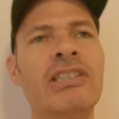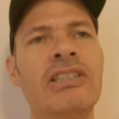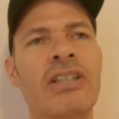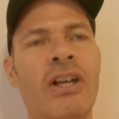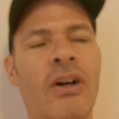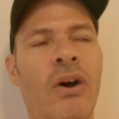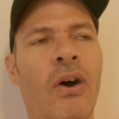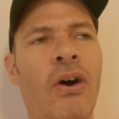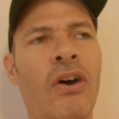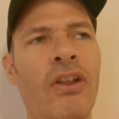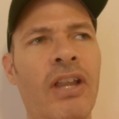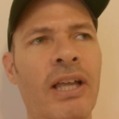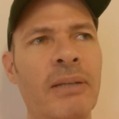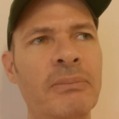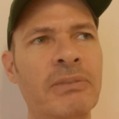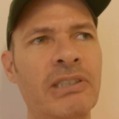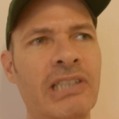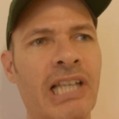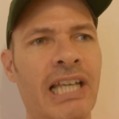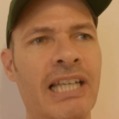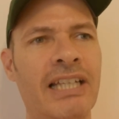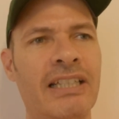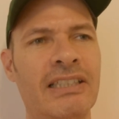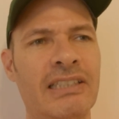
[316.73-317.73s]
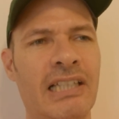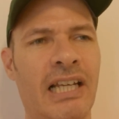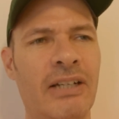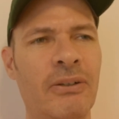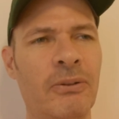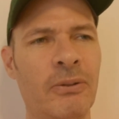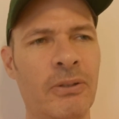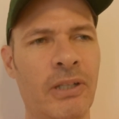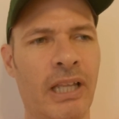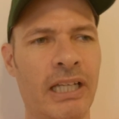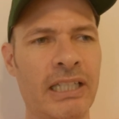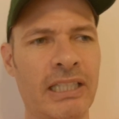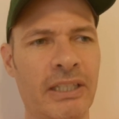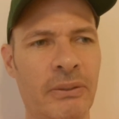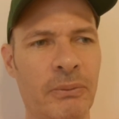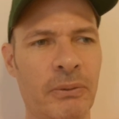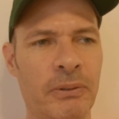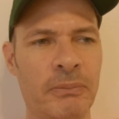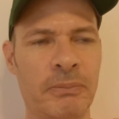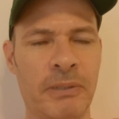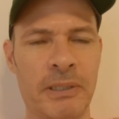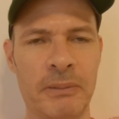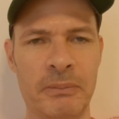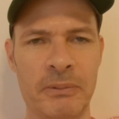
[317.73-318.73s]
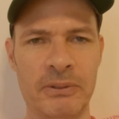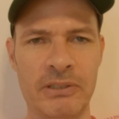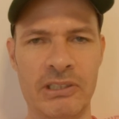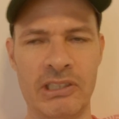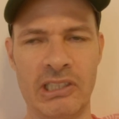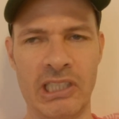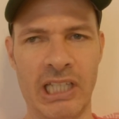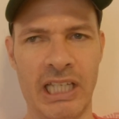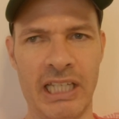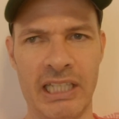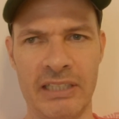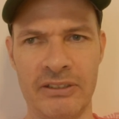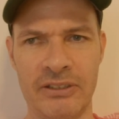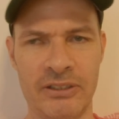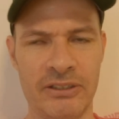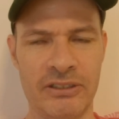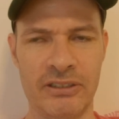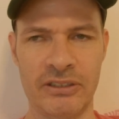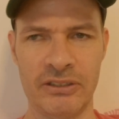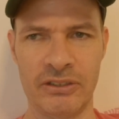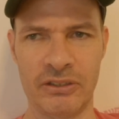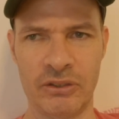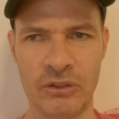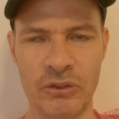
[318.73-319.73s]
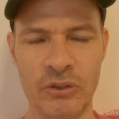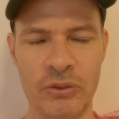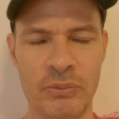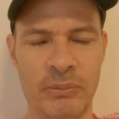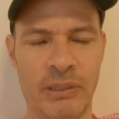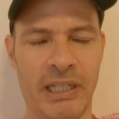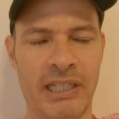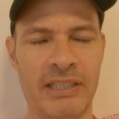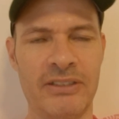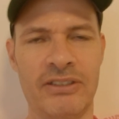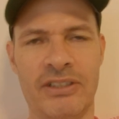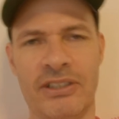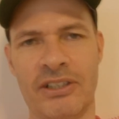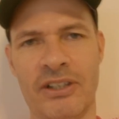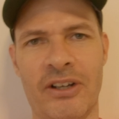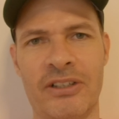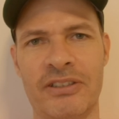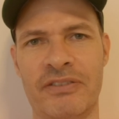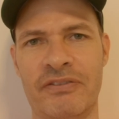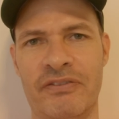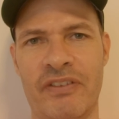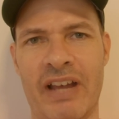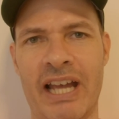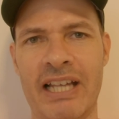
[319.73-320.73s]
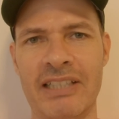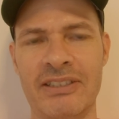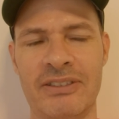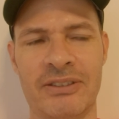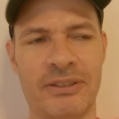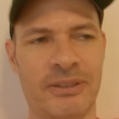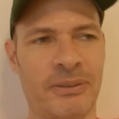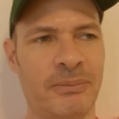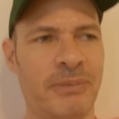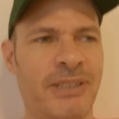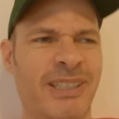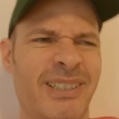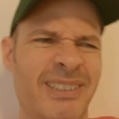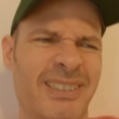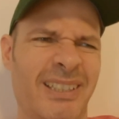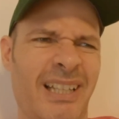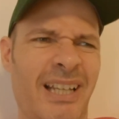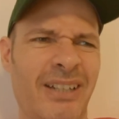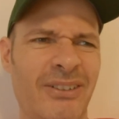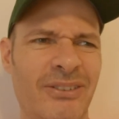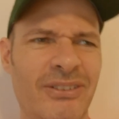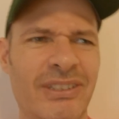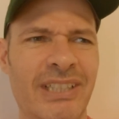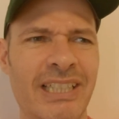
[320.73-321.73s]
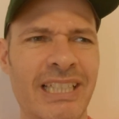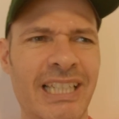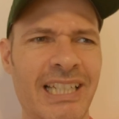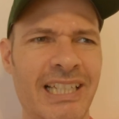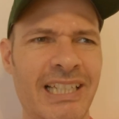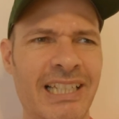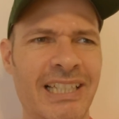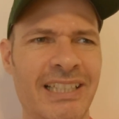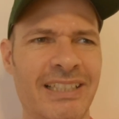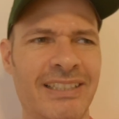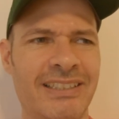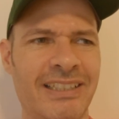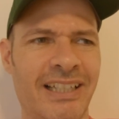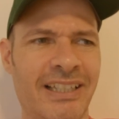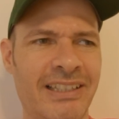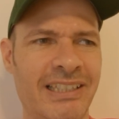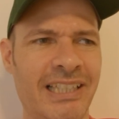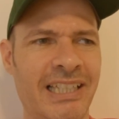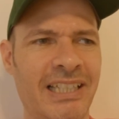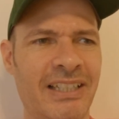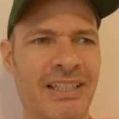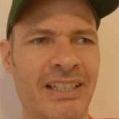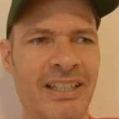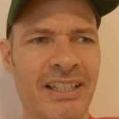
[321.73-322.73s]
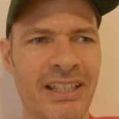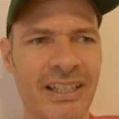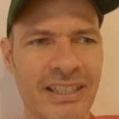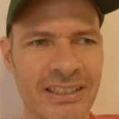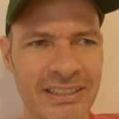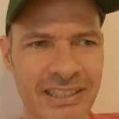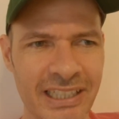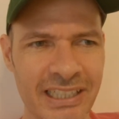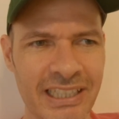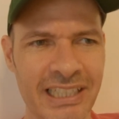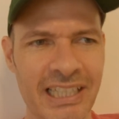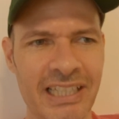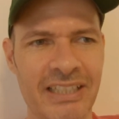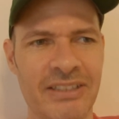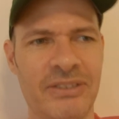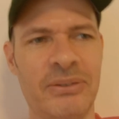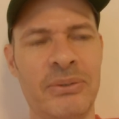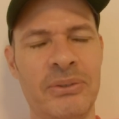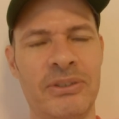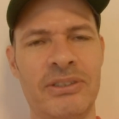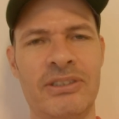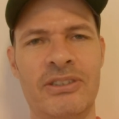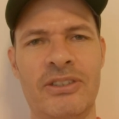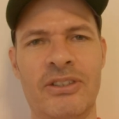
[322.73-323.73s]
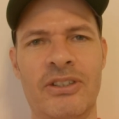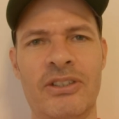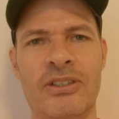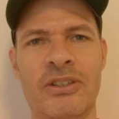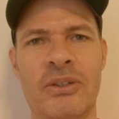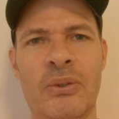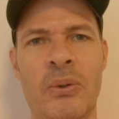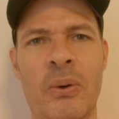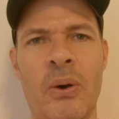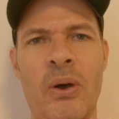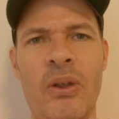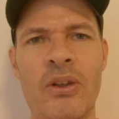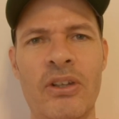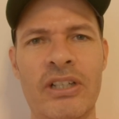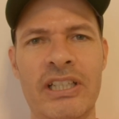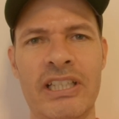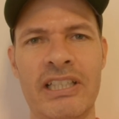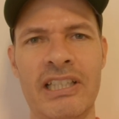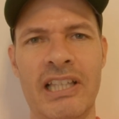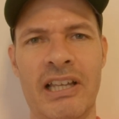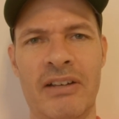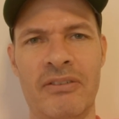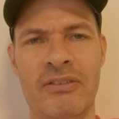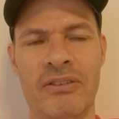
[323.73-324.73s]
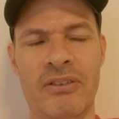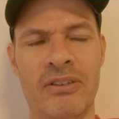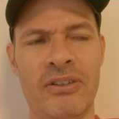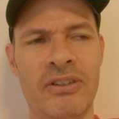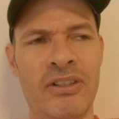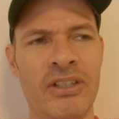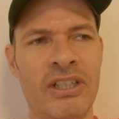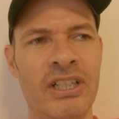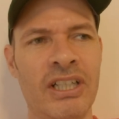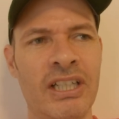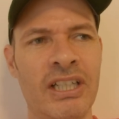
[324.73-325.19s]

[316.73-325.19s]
All I'm saying is I don't like it when people say just assume HDR is faster, because I don't think it is. I think to get to a certain quality level,